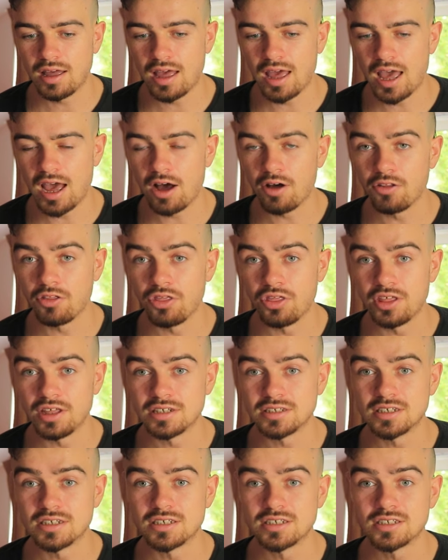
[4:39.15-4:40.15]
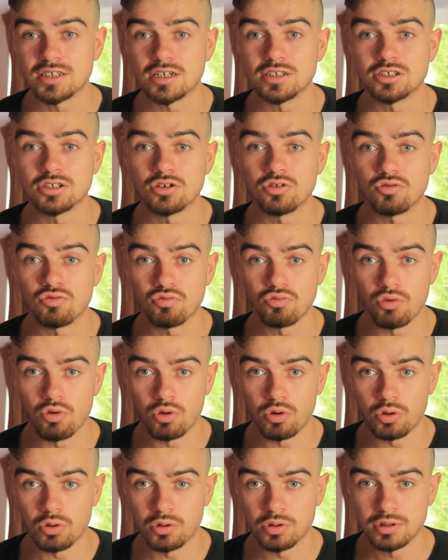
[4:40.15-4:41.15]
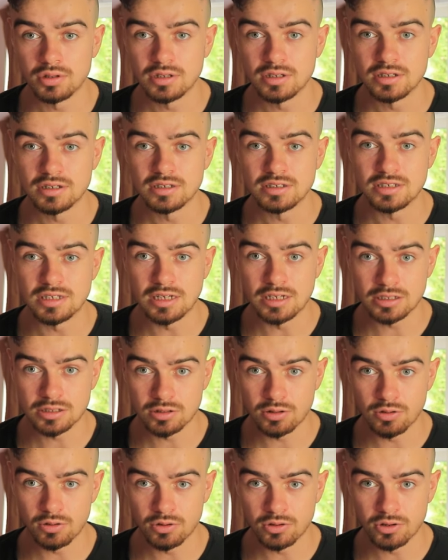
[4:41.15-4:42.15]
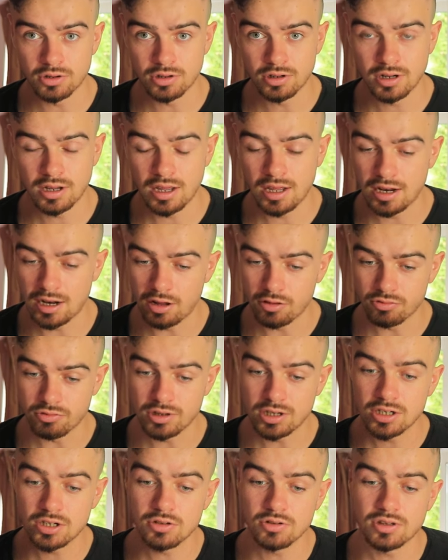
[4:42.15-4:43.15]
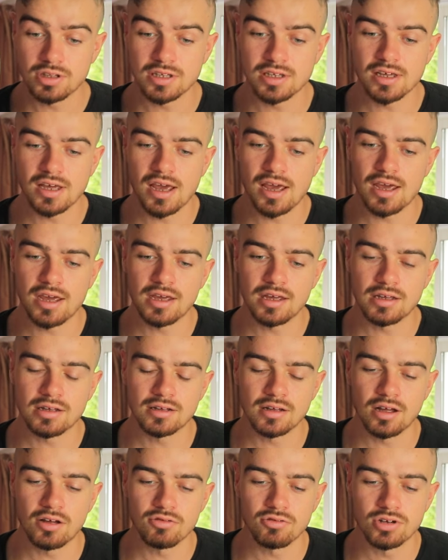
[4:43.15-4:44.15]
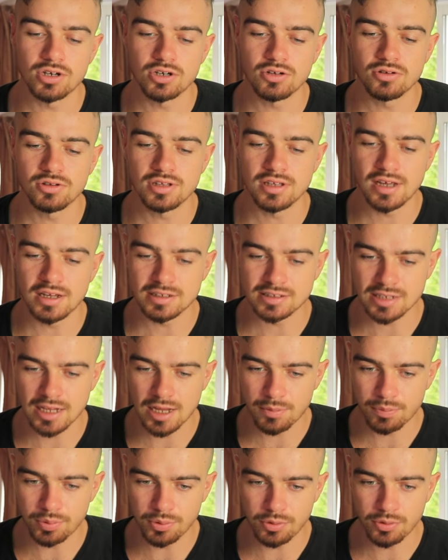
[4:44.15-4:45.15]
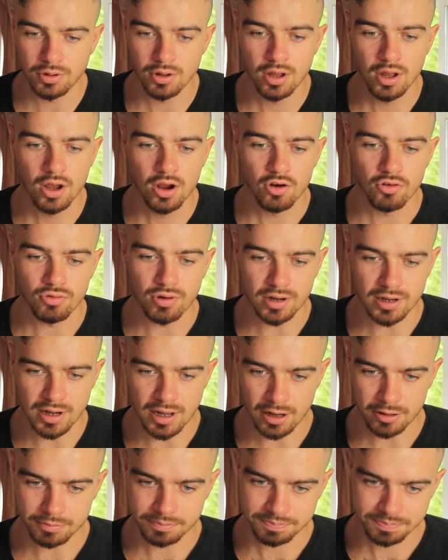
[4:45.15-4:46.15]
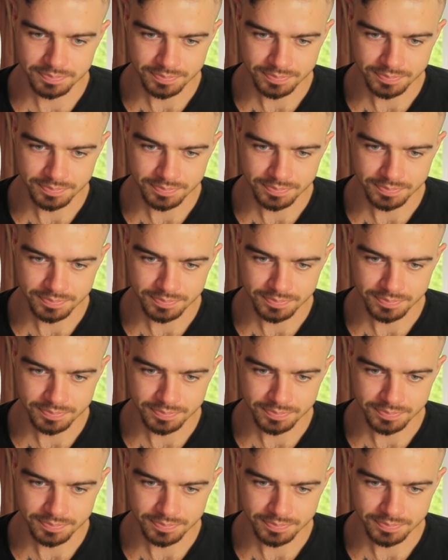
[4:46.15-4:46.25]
how this is such a role disorder. And I'll read you the a I'll read you the example right now.